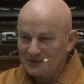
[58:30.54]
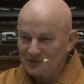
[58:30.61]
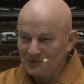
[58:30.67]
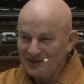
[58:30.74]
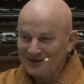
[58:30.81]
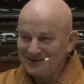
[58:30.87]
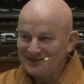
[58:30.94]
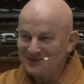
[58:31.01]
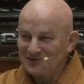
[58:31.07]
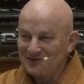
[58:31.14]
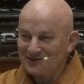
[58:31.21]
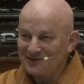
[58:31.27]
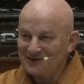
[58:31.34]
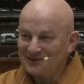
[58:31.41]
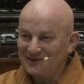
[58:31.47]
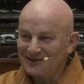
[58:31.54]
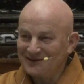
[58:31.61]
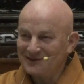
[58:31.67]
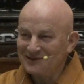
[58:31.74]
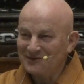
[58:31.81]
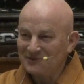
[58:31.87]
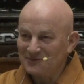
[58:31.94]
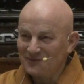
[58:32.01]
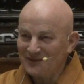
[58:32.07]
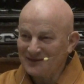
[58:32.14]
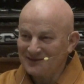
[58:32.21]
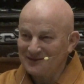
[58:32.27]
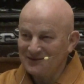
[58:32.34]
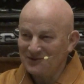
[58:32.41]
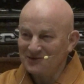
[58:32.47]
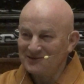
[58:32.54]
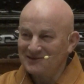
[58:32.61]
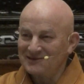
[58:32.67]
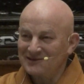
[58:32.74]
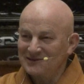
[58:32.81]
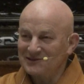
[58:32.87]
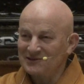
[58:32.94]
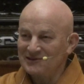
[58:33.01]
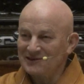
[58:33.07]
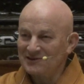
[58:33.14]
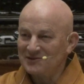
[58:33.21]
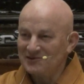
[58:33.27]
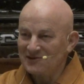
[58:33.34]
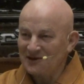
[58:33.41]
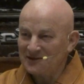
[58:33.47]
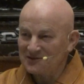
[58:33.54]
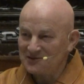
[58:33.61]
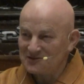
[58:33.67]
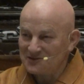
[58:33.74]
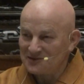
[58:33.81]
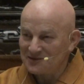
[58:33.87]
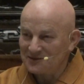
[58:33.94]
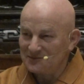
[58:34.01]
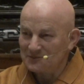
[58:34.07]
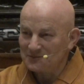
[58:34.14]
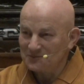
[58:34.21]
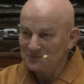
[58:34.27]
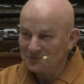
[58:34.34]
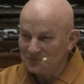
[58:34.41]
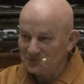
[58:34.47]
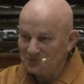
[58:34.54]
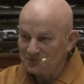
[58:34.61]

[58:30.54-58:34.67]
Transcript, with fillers: one is still here, but not in the real sense. Hmm?